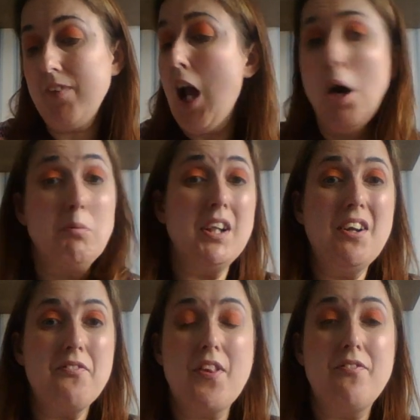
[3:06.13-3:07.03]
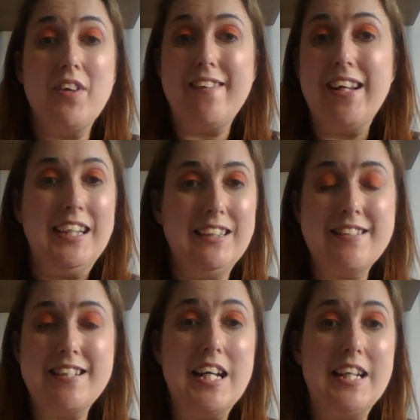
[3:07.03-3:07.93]
I would love to visit
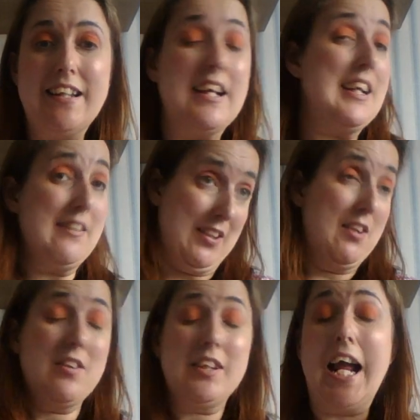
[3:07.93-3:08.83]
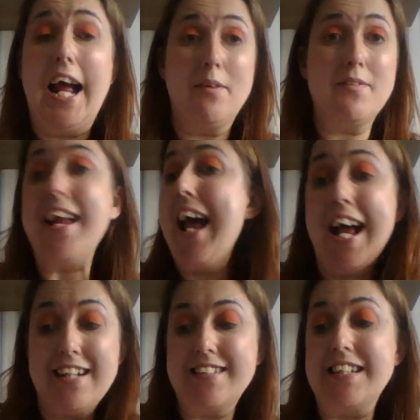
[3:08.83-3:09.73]
the County
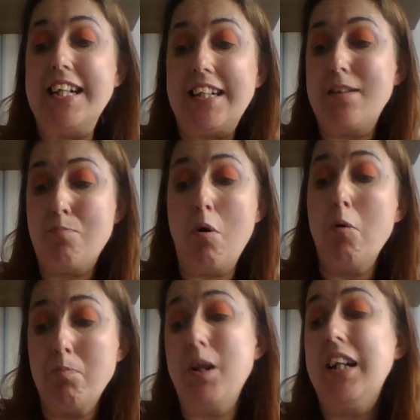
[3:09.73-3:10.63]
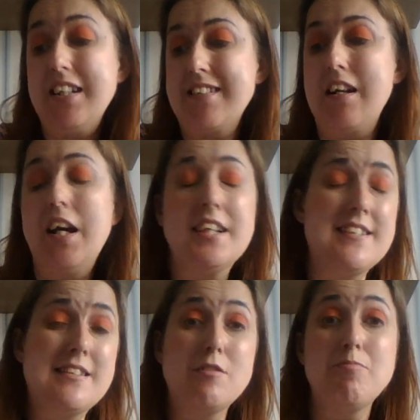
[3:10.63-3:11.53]
Essex properly at
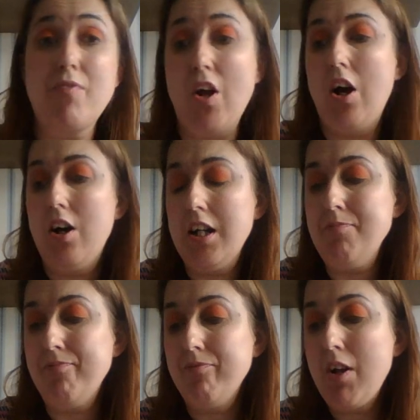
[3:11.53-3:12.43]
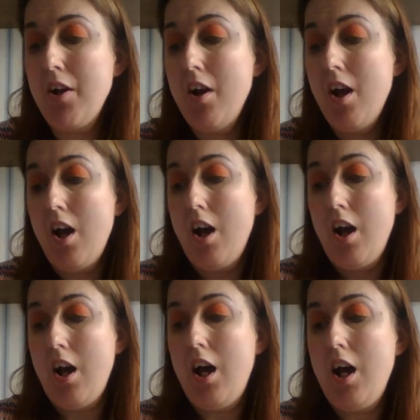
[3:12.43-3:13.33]
some time.
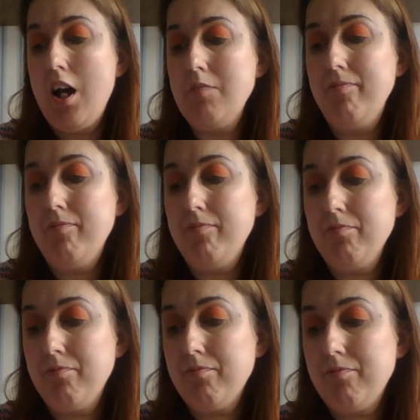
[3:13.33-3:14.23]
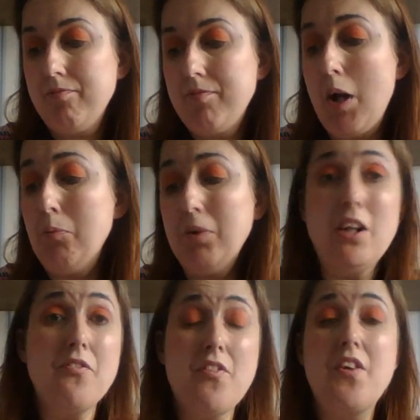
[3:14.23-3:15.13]
I would
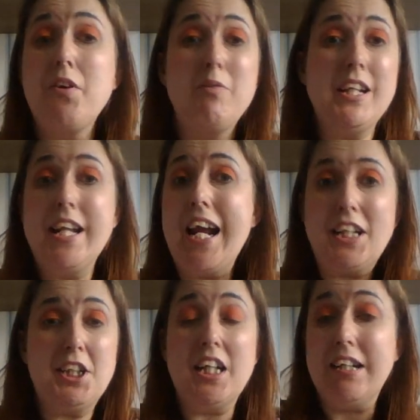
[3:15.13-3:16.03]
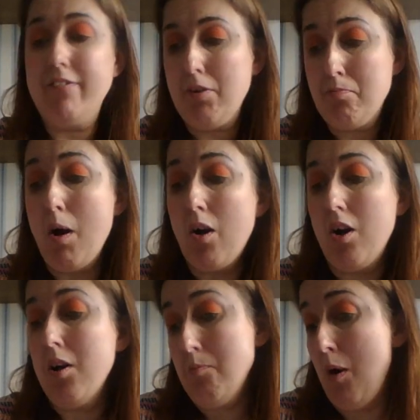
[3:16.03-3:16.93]
love to do it next year if
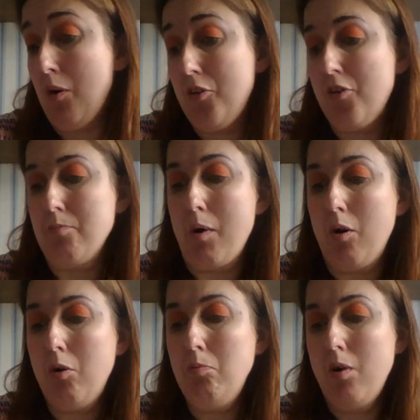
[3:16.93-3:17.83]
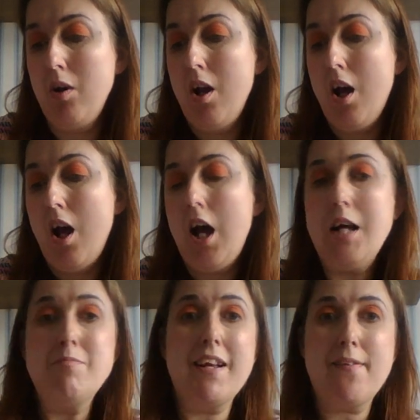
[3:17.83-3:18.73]
possible,
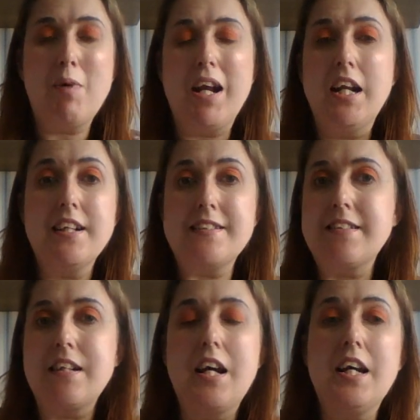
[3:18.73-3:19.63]
as well as